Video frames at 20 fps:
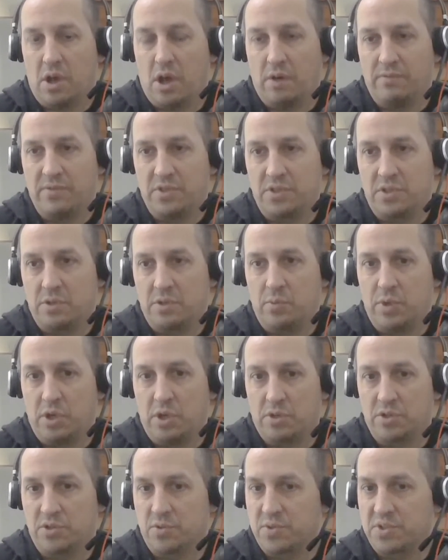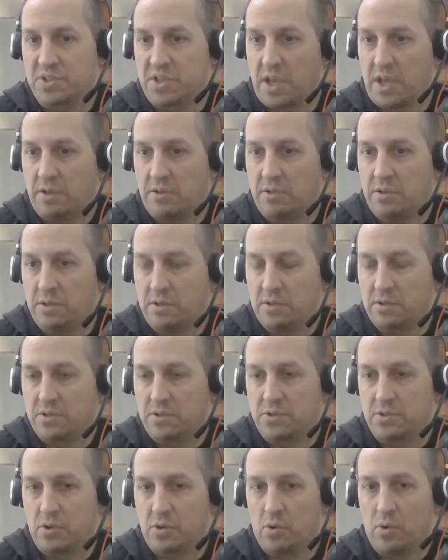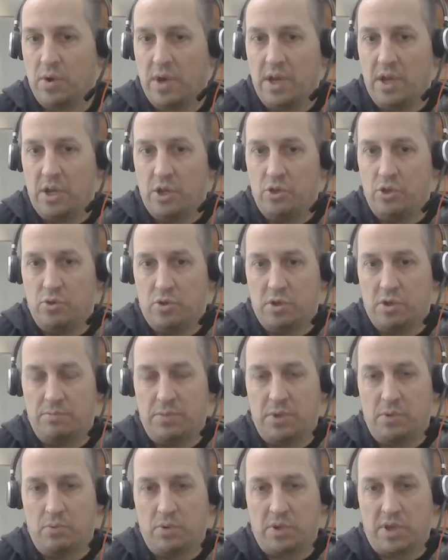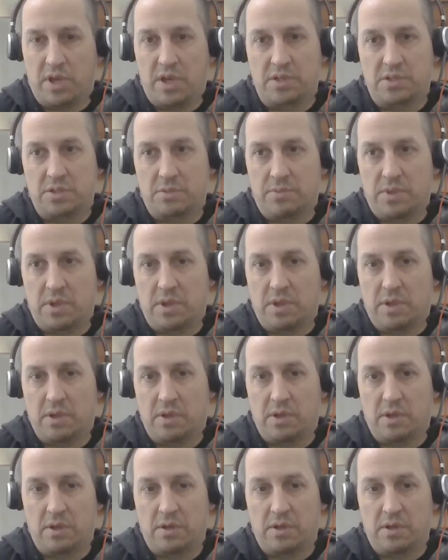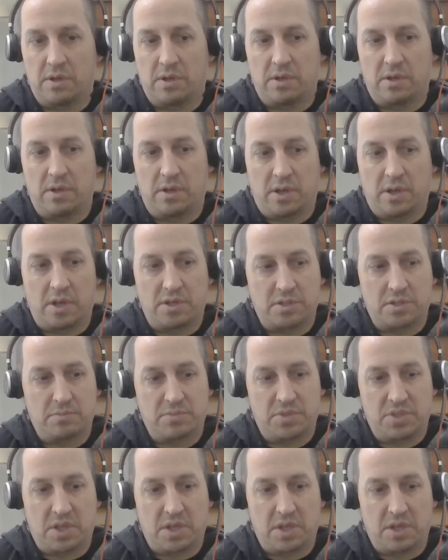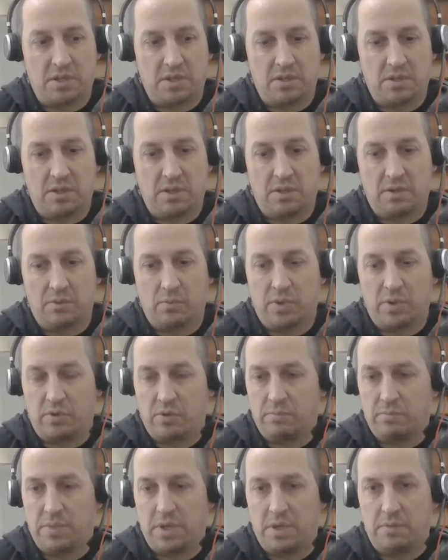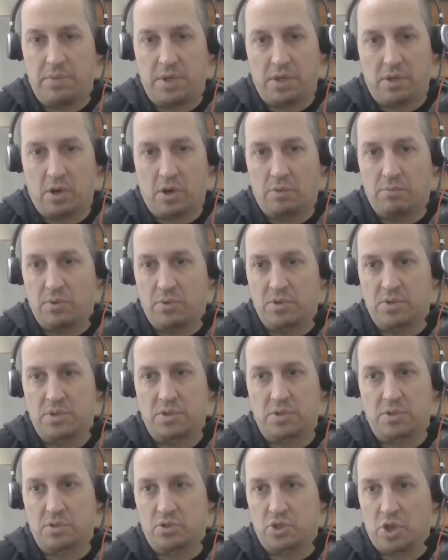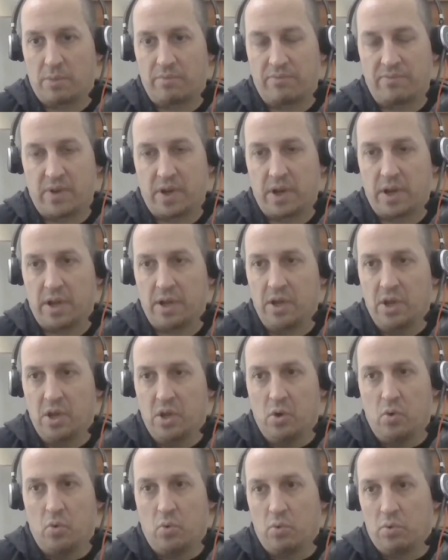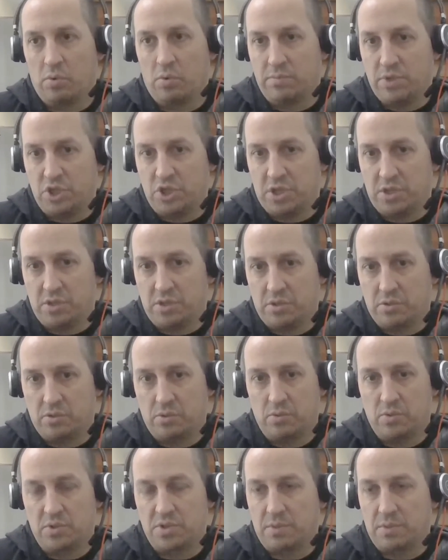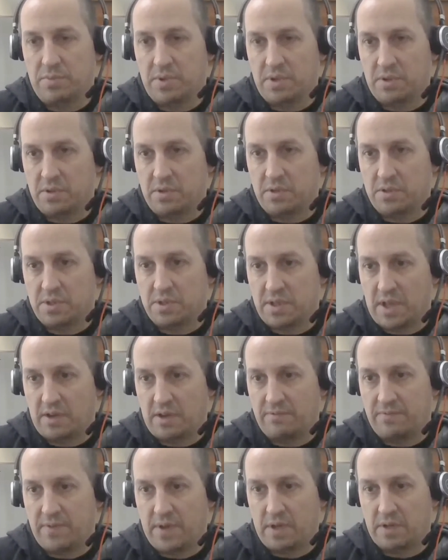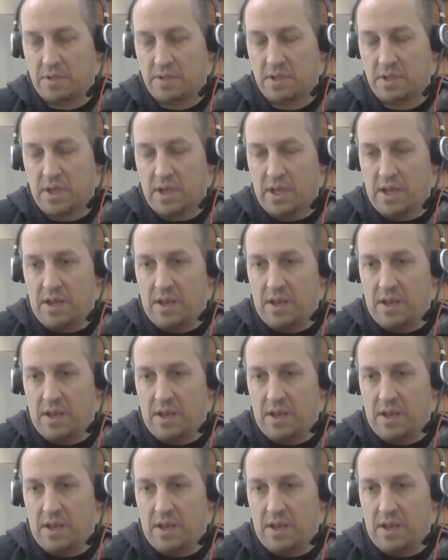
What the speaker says: Obviously, we also scale. So you could be looking at something, a custom site, whether it be BigCommerce, Shopify, or Magento or something to that effect,